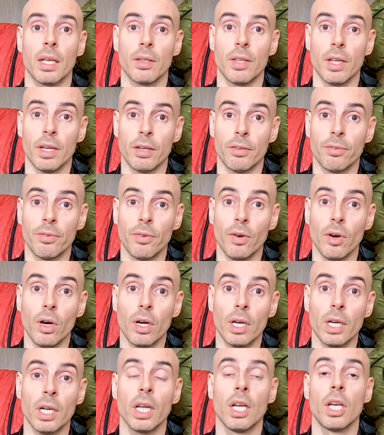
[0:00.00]

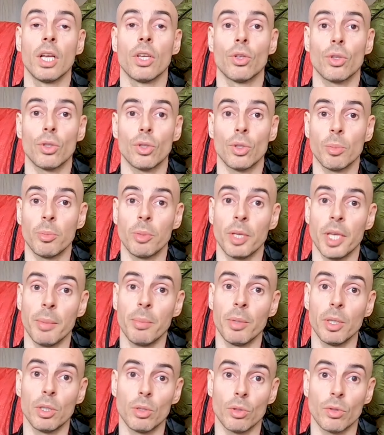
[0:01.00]
Therefore, you should be
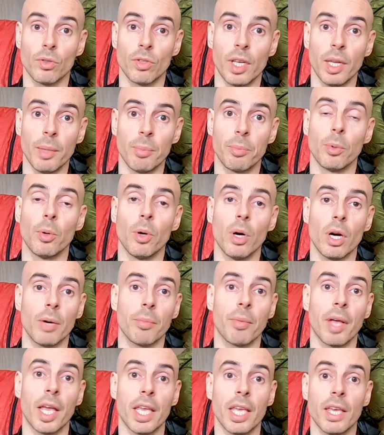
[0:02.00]
able to sleep
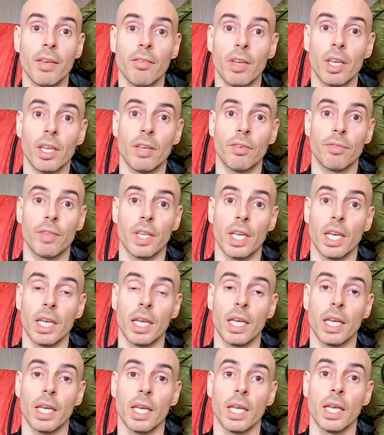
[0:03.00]
warm even if
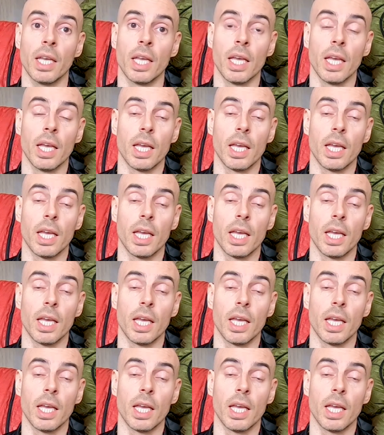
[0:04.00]
the